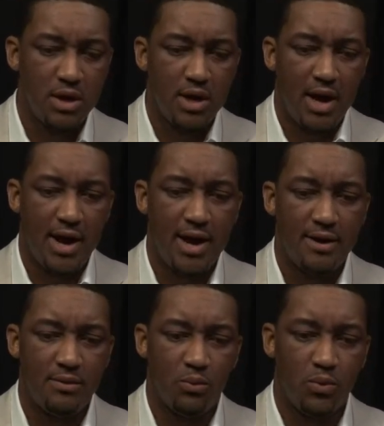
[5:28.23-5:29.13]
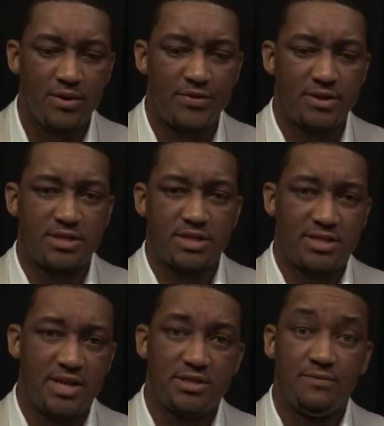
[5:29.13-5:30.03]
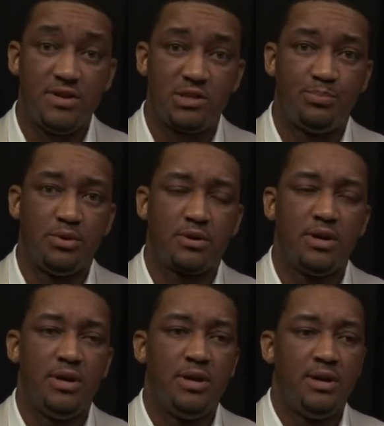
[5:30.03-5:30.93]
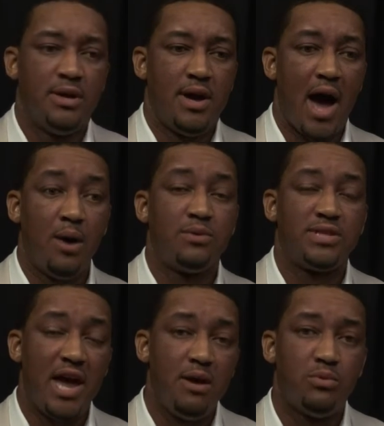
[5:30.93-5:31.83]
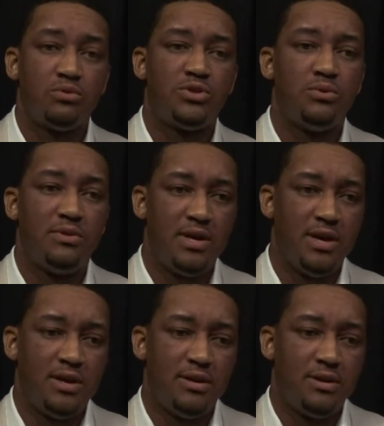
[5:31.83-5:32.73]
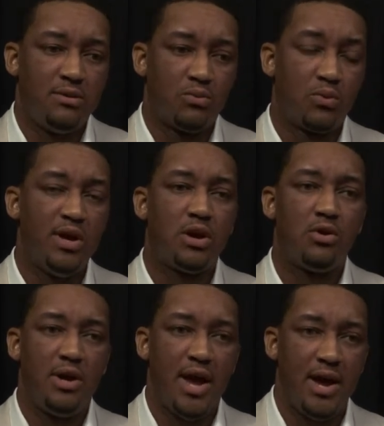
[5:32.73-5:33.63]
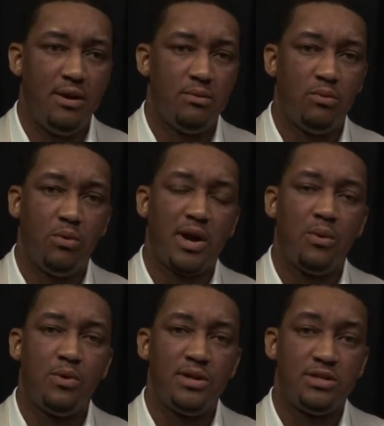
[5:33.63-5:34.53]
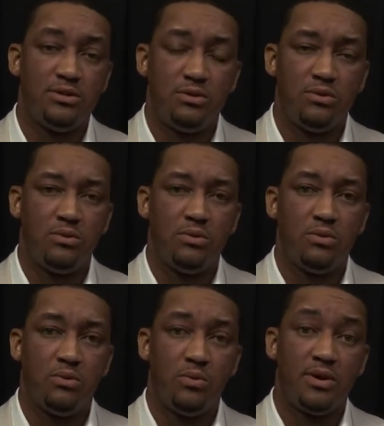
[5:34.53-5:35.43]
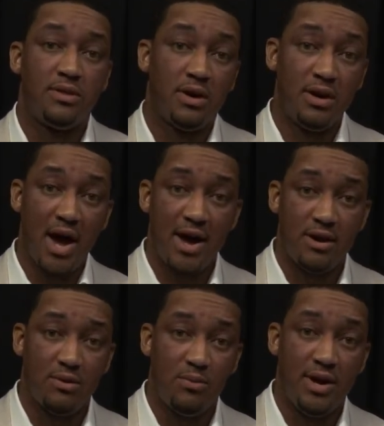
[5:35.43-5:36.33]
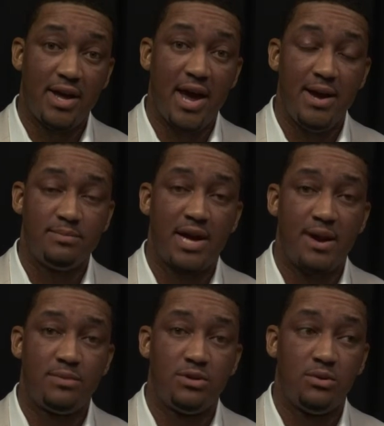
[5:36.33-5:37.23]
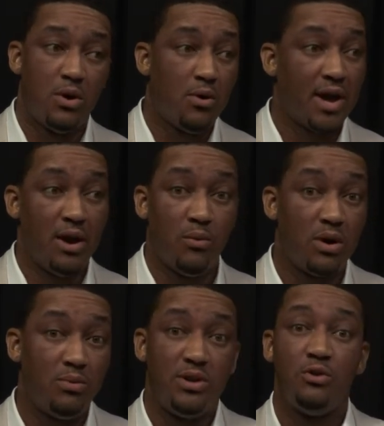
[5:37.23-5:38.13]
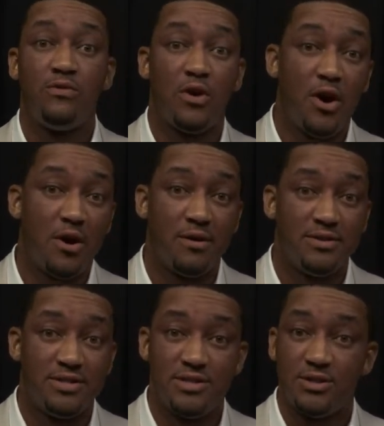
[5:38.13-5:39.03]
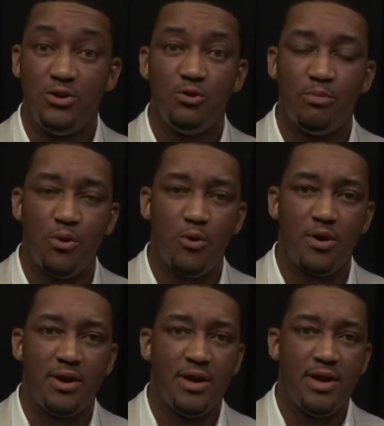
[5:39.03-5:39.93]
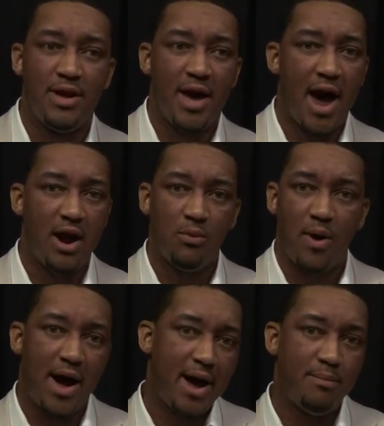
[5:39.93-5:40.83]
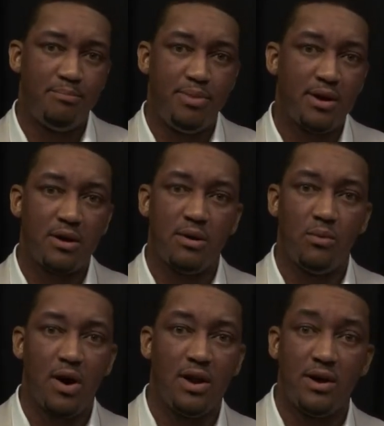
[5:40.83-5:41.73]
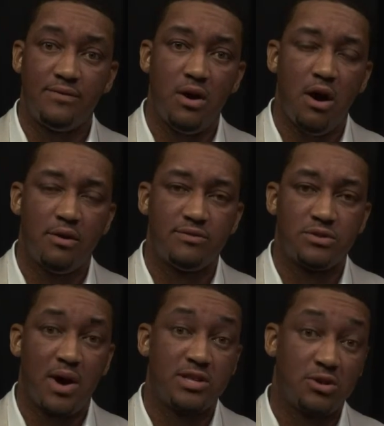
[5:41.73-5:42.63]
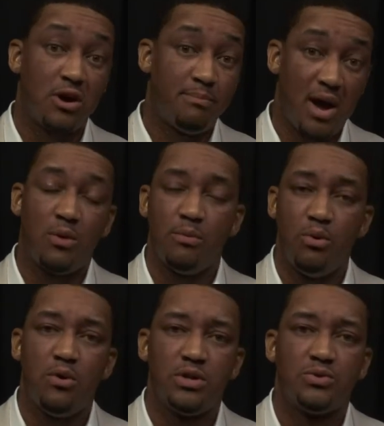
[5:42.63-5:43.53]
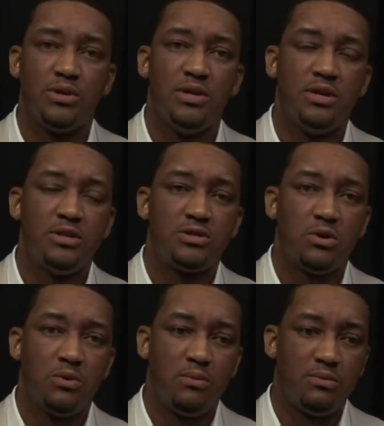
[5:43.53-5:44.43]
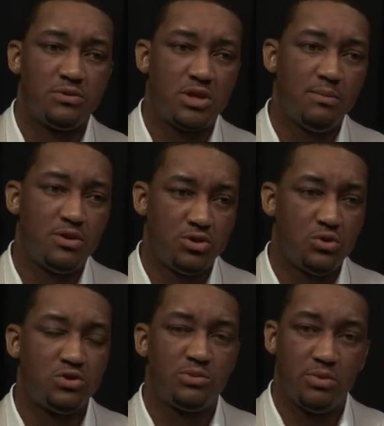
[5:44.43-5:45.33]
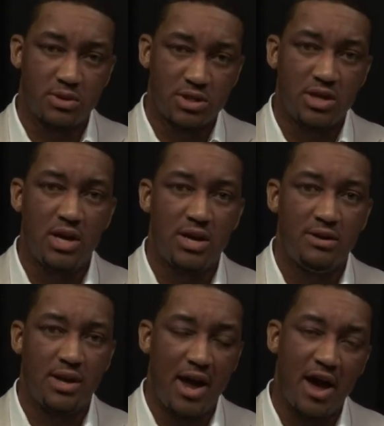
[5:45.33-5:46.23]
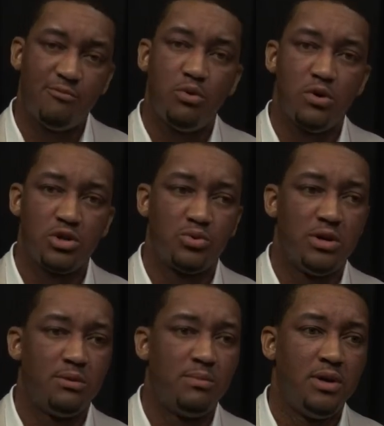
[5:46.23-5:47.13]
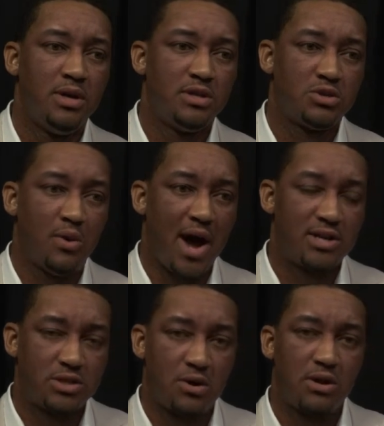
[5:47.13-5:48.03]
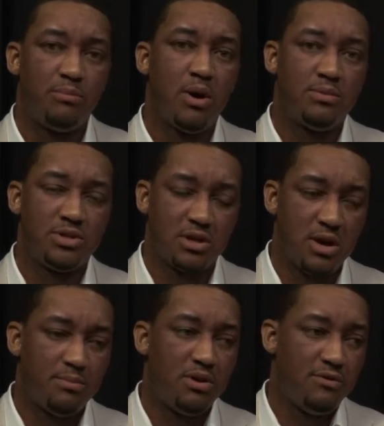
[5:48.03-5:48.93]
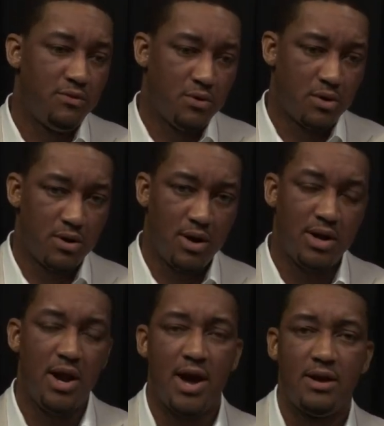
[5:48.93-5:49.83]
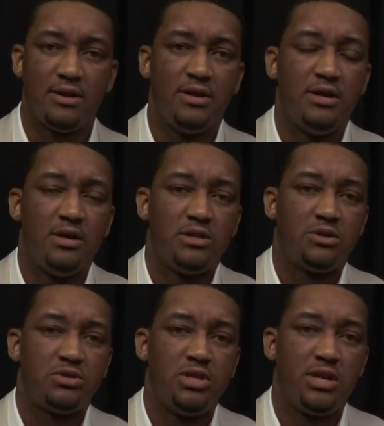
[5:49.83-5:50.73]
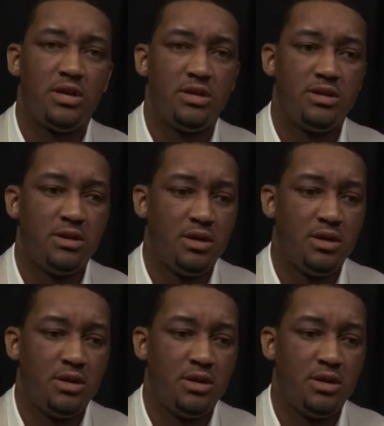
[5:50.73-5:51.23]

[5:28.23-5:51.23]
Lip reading: And with the success of this book, I was able to then recreate what I wanted to do with Anaya when it came time to, okay, what do we do for her? She's a newborn. How do I pick up where I left off? So I started back with poetry. So some of the children's books, again, they have poetry in them. So I started a publishing company for Anaya so she could,